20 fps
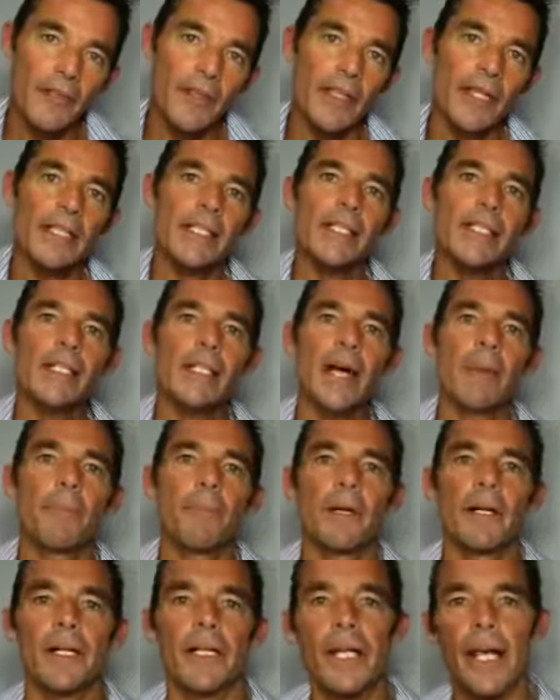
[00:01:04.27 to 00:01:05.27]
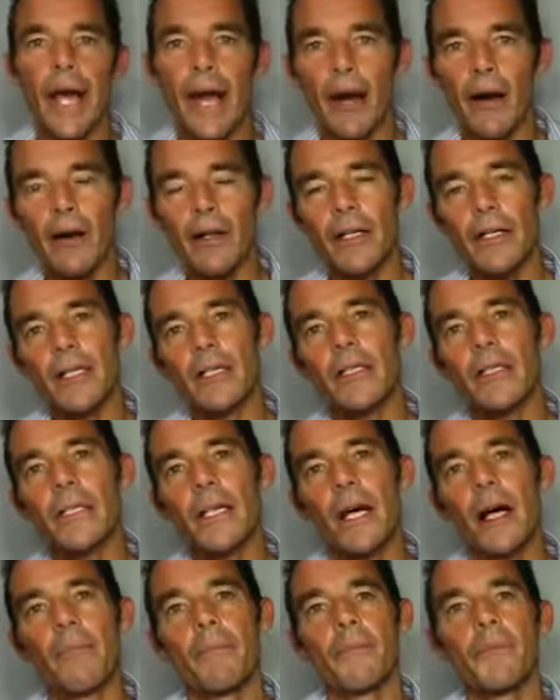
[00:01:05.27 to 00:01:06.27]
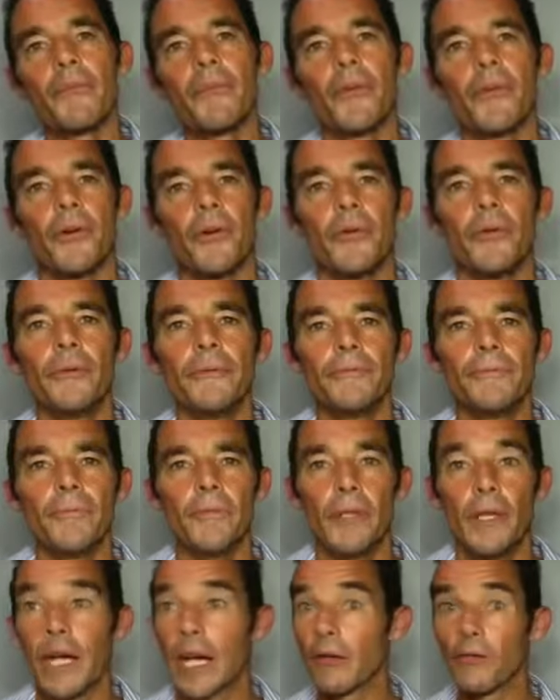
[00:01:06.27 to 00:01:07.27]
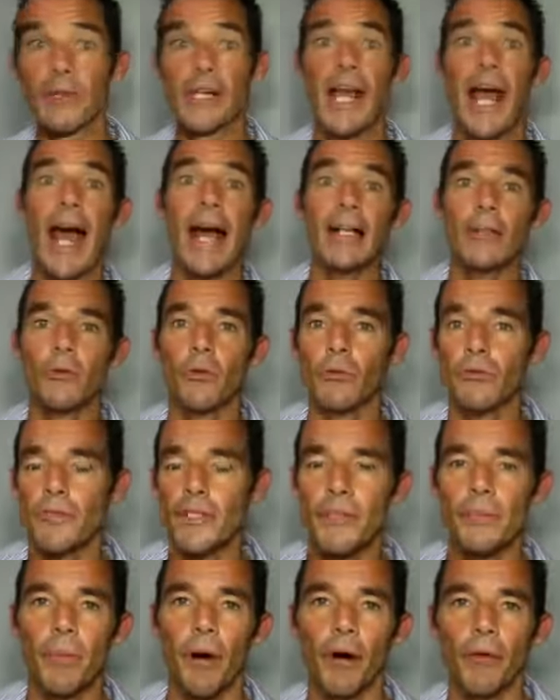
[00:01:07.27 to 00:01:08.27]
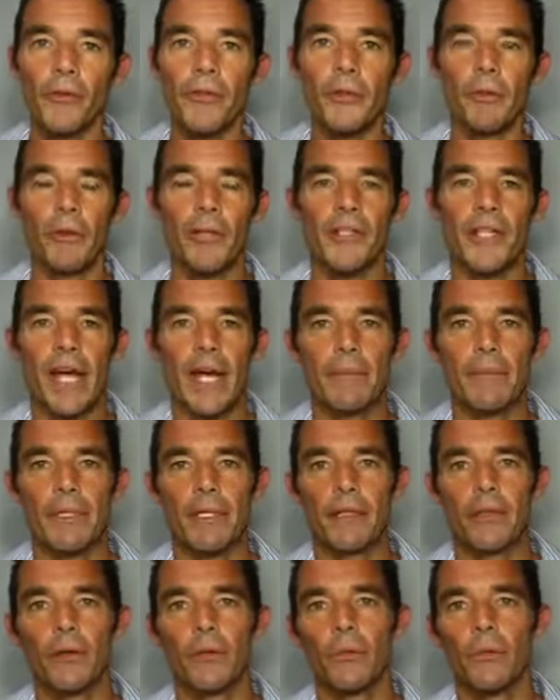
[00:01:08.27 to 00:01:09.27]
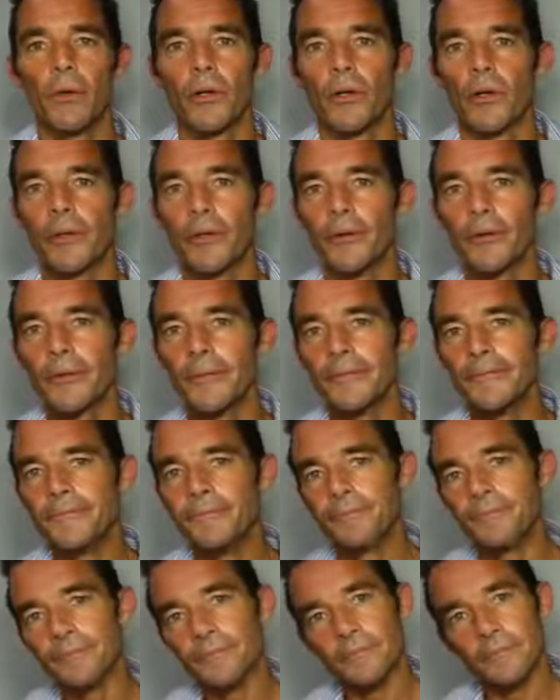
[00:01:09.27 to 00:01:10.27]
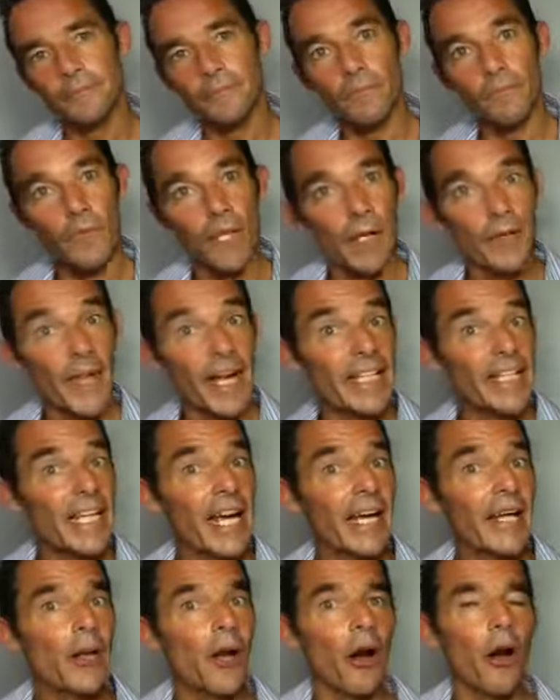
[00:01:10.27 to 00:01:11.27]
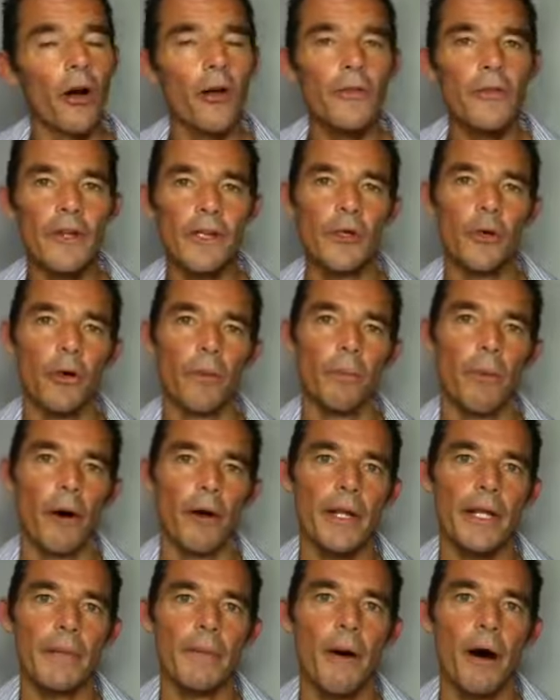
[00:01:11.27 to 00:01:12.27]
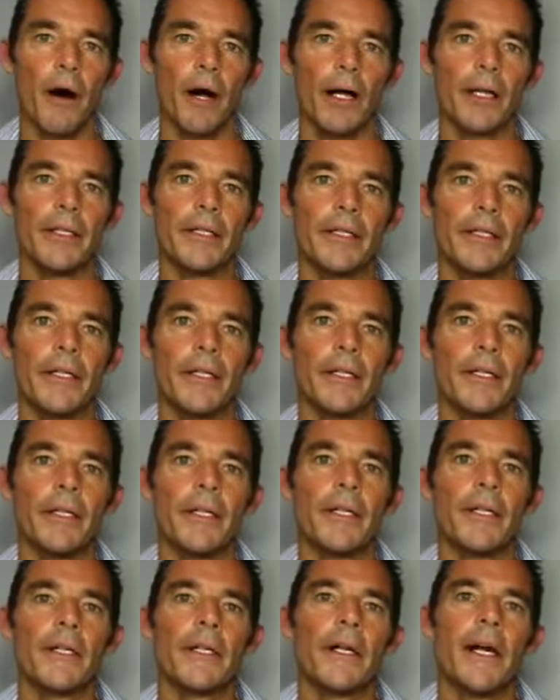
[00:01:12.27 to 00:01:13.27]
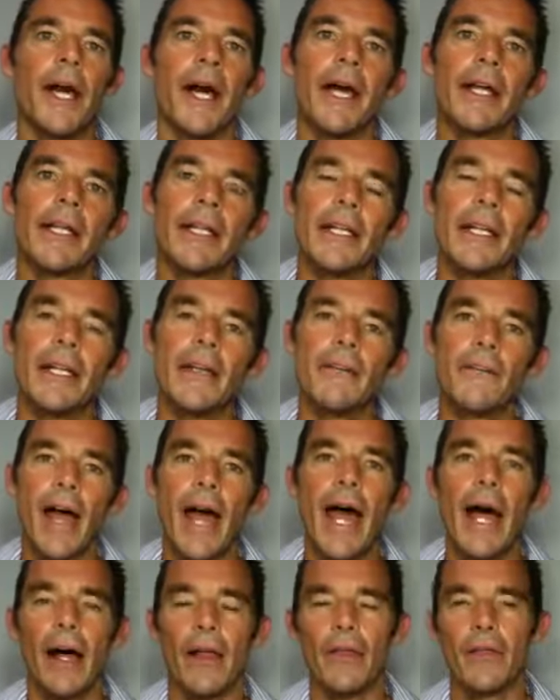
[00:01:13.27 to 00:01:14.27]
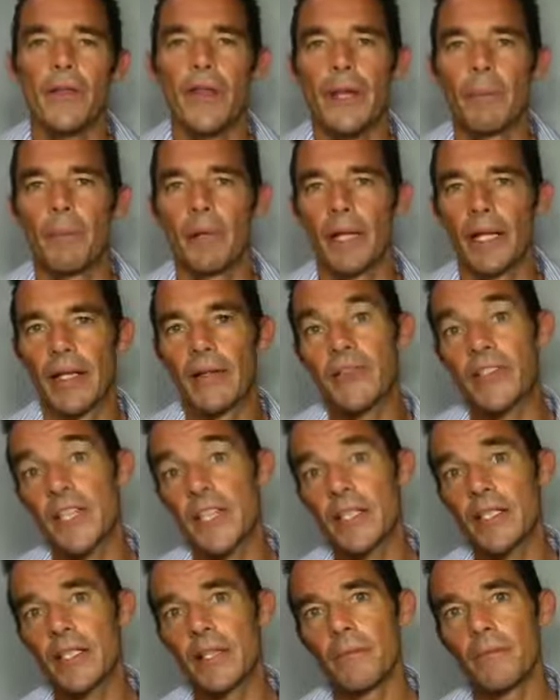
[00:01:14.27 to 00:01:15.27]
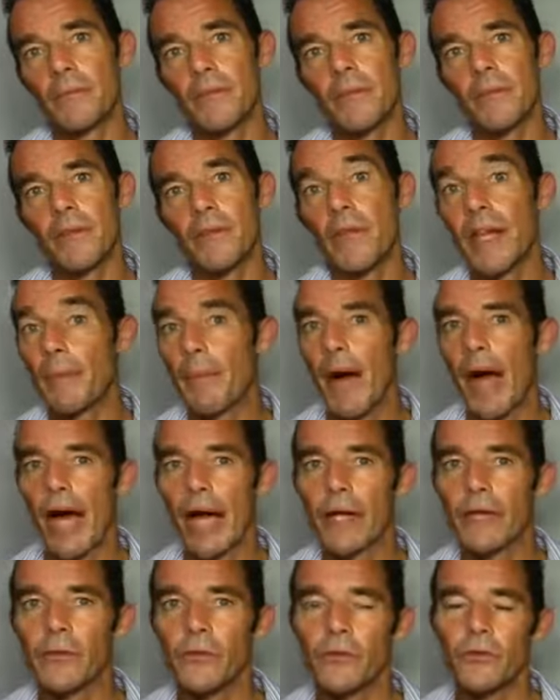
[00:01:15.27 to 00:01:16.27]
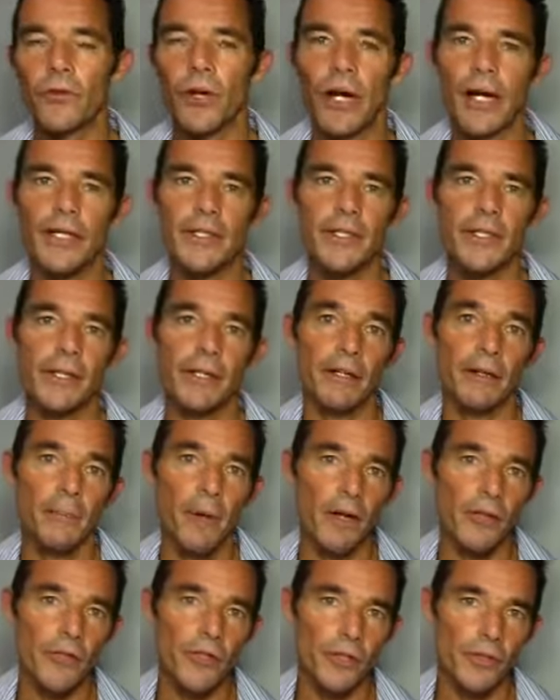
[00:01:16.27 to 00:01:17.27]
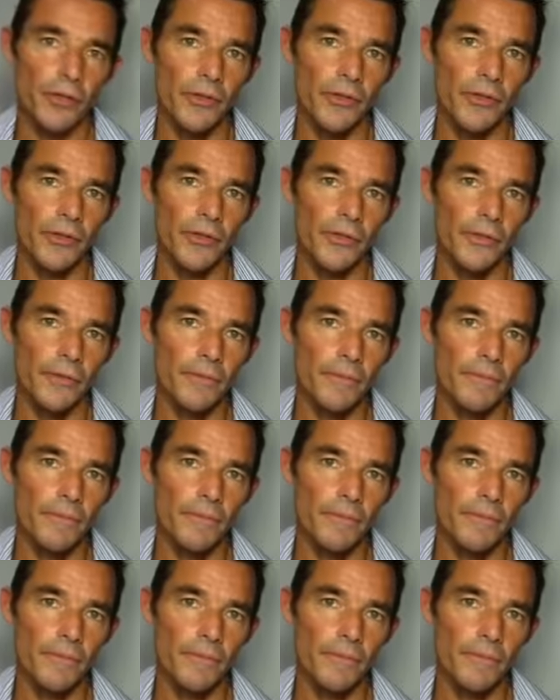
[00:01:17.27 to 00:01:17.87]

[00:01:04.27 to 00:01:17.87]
these separate characters come through and react or respond to what's happening in the world. And they take over your body, mind, and live out their belief systems, their behavioural traits, and their emotions.